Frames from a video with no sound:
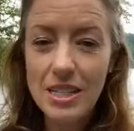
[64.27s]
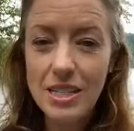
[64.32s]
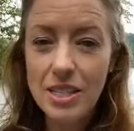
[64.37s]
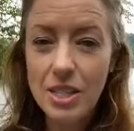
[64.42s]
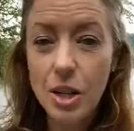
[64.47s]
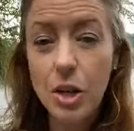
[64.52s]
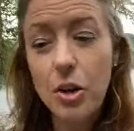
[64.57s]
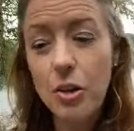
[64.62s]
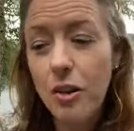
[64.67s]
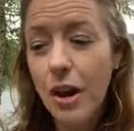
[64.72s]

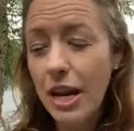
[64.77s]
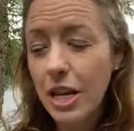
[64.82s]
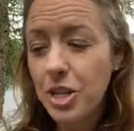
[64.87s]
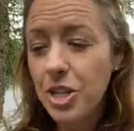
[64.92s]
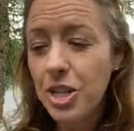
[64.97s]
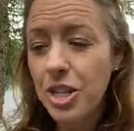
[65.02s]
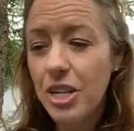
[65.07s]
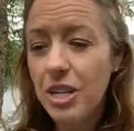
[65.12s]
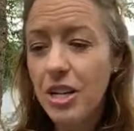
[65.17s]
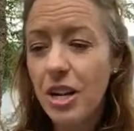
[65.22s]
is the
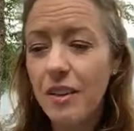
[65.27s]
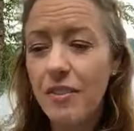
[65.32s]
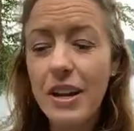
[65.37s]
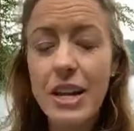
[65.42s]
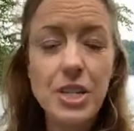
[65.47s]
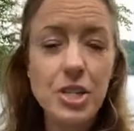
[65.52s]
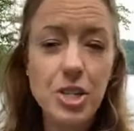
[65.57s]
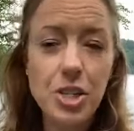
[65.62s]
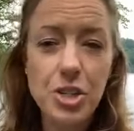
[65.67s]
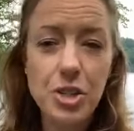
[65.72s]
correction of
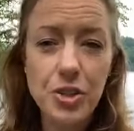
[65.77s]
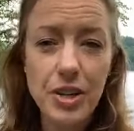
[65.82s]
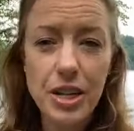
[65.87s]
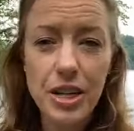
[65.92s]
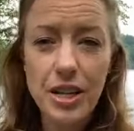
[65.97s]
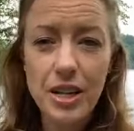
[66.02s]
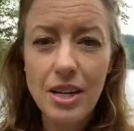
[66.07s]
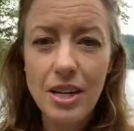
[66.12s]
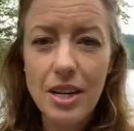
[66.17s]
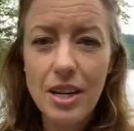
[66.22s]

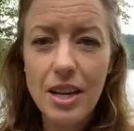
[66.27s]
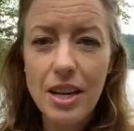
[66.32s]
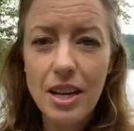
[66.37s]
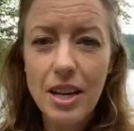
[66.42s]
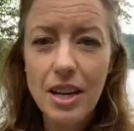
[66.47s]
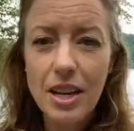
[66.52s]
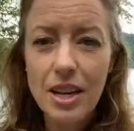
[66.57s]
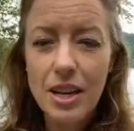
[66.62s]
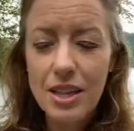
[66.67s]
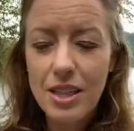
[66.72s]
history,
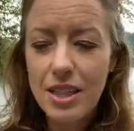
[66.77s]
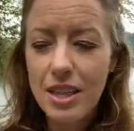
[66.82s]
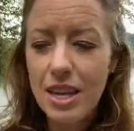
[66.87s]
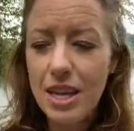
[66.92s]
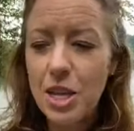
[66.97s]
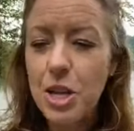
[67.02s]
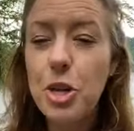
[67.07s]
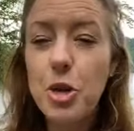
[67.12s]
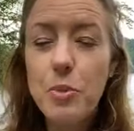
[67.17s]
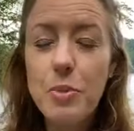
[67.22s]

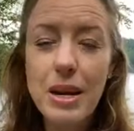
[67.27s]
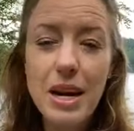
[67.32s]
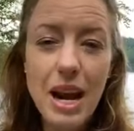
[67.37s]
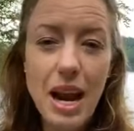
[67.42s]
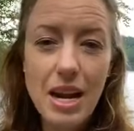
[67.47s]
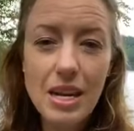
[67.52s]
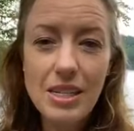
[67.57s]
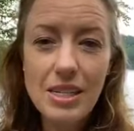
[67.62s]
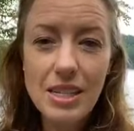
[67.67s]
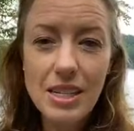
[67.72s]
the
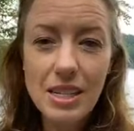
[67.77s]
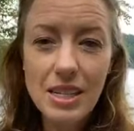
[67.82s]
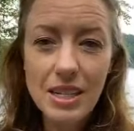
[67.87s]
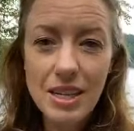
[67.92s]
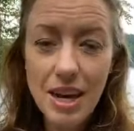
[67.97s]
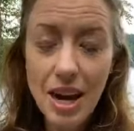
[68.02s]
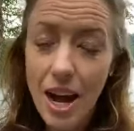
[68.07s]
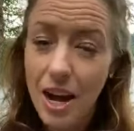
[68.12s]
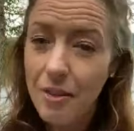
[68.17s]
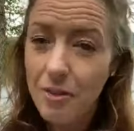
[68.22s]

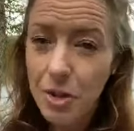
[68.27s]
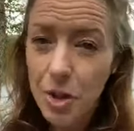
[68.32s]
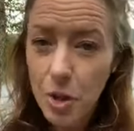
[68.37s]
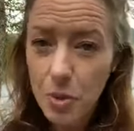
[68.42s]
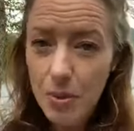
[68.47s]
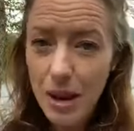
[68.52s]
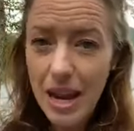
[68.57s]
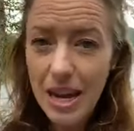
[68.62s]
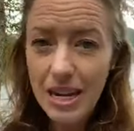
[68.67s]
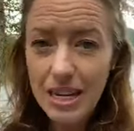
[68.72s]
humanizing of
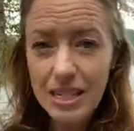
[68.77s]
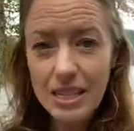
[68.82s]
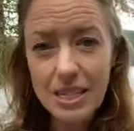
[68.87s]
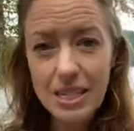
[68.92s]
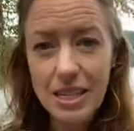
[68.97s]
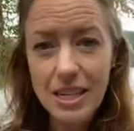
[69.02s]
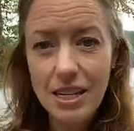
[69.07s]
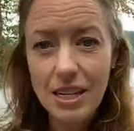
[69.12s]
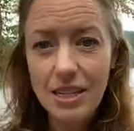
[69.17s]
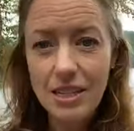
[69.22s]

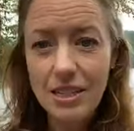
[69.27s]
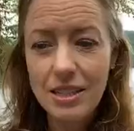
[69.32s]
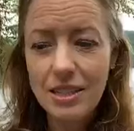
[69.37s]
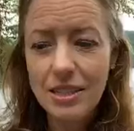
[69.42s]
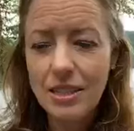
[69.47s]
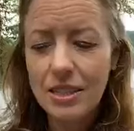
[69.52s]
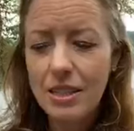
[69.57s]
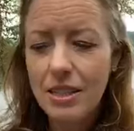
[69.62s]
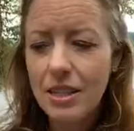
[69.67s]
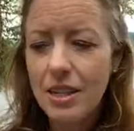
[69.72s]
humanity.
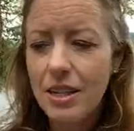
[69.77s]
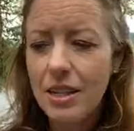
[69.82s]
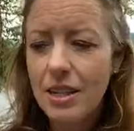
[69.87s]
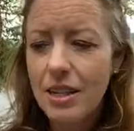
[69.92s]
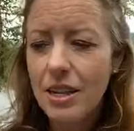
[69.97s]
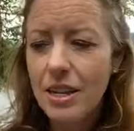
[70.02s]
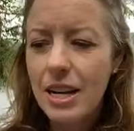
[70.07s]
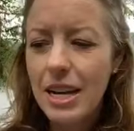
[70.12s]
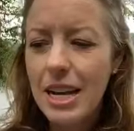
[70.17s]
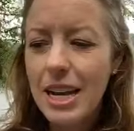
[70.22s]

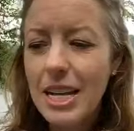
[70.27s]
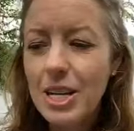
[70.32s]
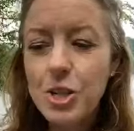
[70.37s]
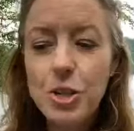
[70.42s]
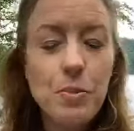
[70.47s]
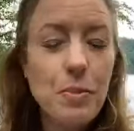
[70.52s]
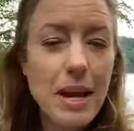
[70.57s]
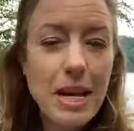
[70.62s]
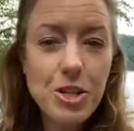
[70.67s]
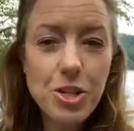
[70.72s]

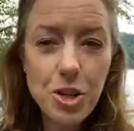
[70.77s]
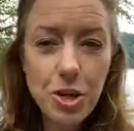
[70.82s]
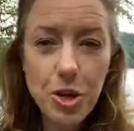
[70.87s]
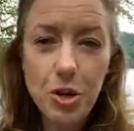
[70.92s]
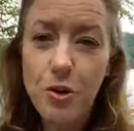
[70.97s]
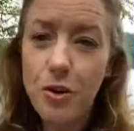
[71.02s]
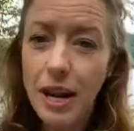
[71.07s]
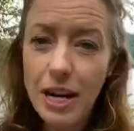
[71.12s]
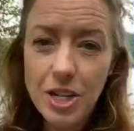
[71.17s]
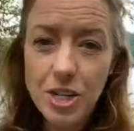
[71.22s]
Each major
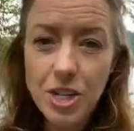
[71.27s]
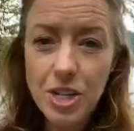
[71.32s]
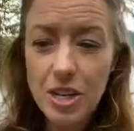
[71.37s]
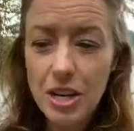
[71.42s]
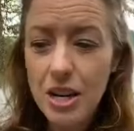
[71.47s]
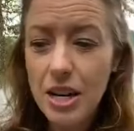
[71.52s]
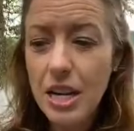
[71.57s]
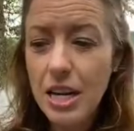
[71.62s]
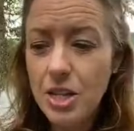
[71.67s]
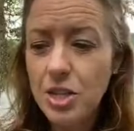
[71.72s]

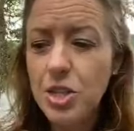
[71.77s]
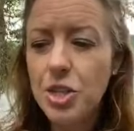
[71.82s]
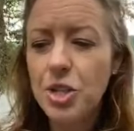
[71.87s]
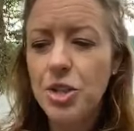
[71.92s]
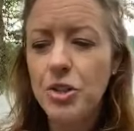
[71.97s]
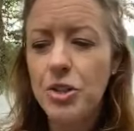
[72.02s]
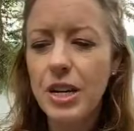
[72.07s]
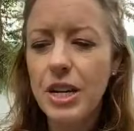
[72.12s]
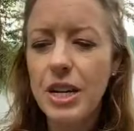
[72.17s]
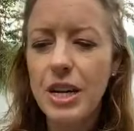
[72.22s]
correction in
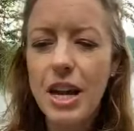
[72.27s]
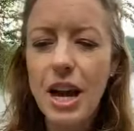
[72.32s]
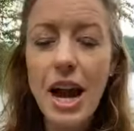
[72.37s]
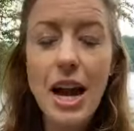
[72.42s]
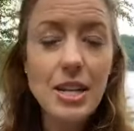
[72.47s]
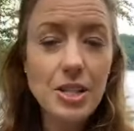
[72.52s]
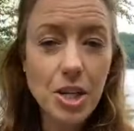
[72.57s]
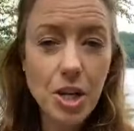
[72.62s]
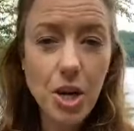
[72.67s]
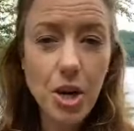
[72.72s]
history
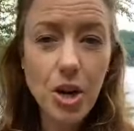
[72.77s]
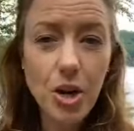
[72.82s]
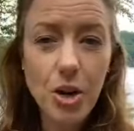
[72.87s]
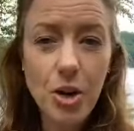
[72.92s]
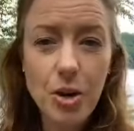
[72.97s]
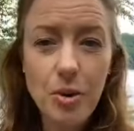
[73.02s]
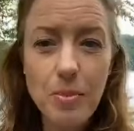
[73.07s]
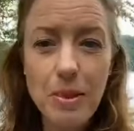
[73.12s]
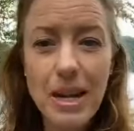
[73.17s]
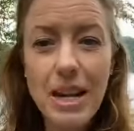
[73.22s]
has
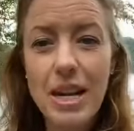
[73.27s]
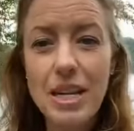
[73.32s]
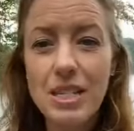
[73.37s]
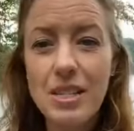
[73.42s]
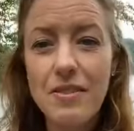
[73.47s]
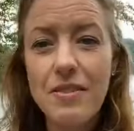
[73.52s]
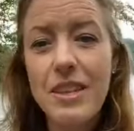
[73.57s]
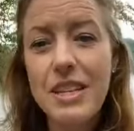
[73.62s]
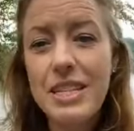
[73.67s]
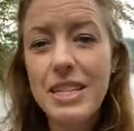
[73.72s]
occurred
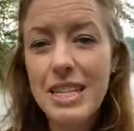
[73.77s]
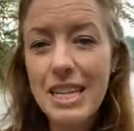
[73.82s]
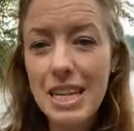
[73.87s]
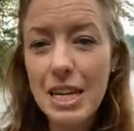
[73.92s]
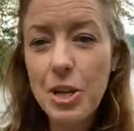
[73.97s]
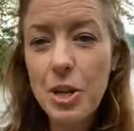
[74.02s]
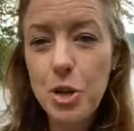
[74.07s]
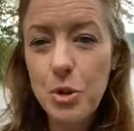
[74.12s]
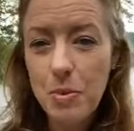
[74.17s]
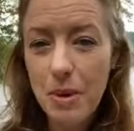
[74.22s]
because of the,
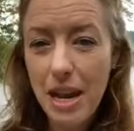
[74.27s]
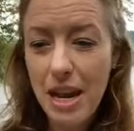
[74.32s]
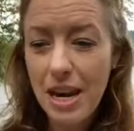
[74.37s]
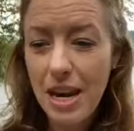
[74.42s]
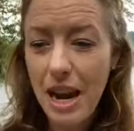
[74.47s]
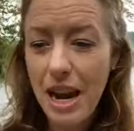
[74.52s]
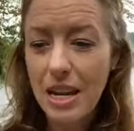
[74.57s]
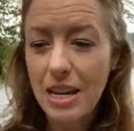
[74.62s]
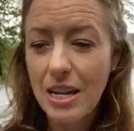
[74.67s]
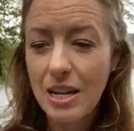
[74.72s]

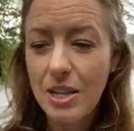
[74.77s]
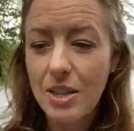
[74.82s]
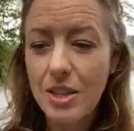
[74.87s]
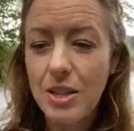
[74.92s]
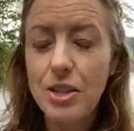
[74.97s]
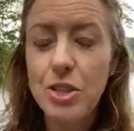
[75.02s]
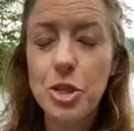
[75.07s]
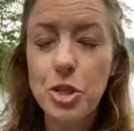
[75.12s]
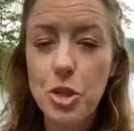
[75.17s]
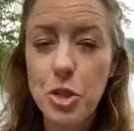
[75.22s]
dehumani-
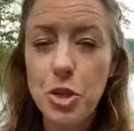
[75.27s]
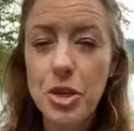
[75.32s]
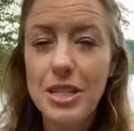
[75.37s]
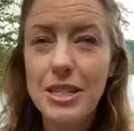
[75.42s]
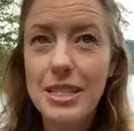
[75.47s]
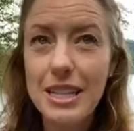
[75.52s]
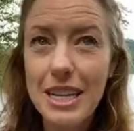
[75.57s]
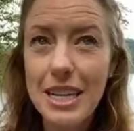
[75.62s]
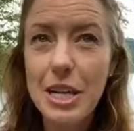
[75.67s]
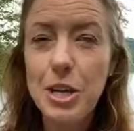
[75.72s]
the de-
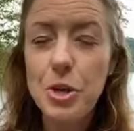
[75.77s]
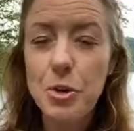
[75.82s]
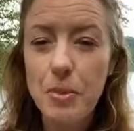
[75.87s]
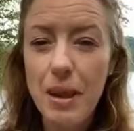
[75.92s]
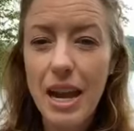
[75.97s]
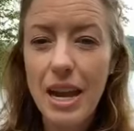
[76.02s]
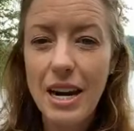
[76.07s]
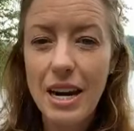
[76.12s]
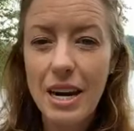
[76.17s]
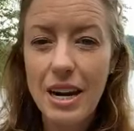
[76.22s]

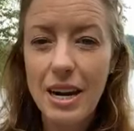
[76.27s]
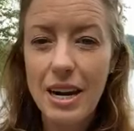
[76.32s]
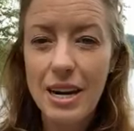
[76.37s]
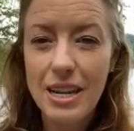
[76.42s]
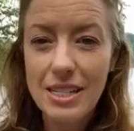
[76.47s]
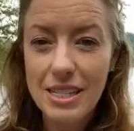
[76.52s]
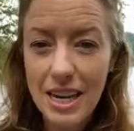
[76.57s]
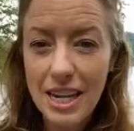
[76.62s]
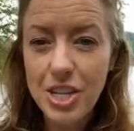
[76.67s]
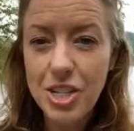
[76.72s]

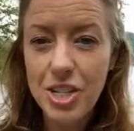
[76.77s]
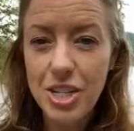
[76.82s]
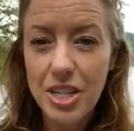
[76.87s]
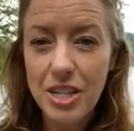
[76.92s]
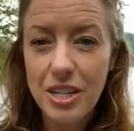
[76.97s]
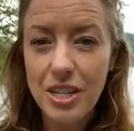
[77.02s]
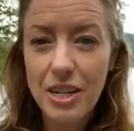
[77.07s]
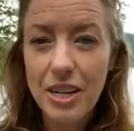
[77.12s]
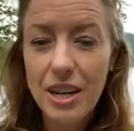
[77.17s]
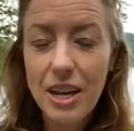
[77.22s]

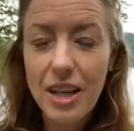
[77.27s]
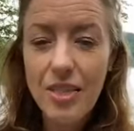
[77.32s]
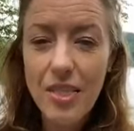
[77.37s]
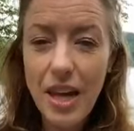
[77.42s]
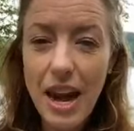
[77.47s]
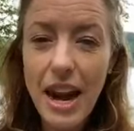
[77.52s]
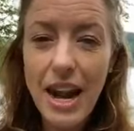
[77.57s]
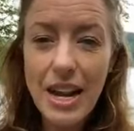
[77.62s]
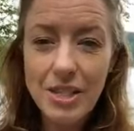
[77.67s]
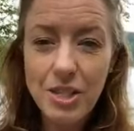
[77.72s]
dehumanization
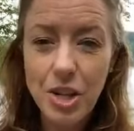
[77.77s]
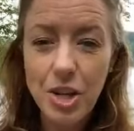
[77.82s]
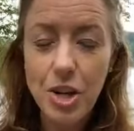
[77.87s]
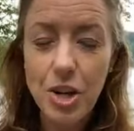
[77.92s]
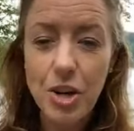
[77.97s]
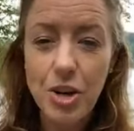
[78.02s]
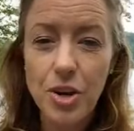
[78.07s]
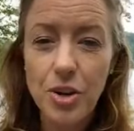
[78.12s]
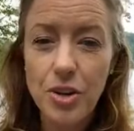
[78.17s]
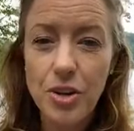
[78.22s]
that has
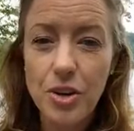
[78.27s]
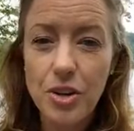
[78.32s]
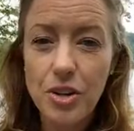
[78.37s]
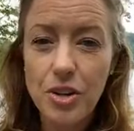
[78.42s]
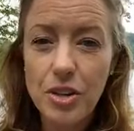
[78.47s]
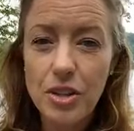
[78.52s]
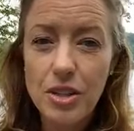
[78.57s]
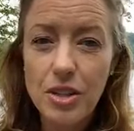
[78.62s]
occurred